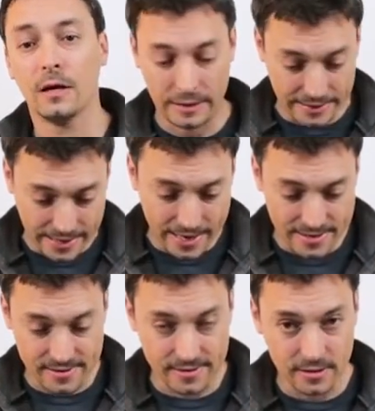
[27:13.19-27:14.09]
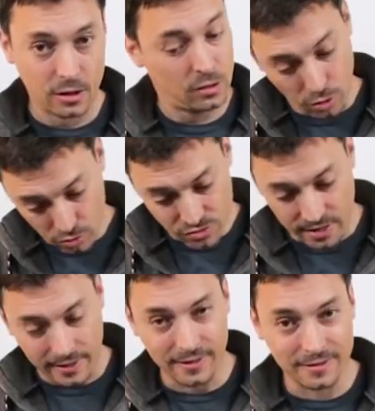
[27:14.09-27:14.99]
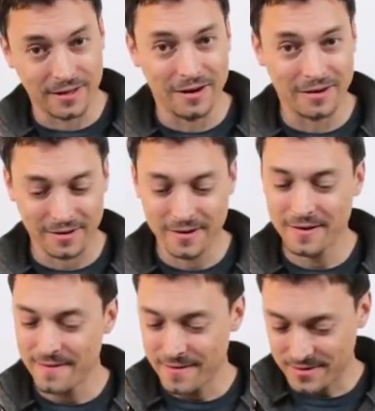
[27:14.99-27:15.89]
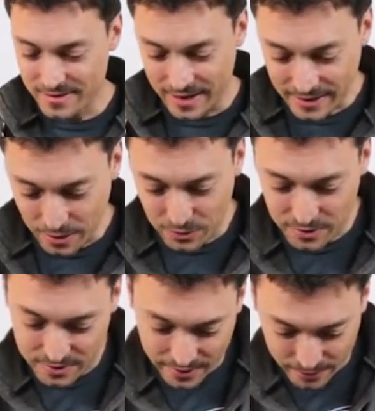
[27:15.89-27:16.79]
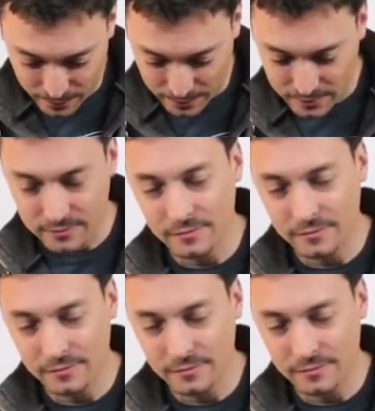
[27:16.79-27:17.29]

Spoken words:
Yes. Don't sign it there. Sign it on the table.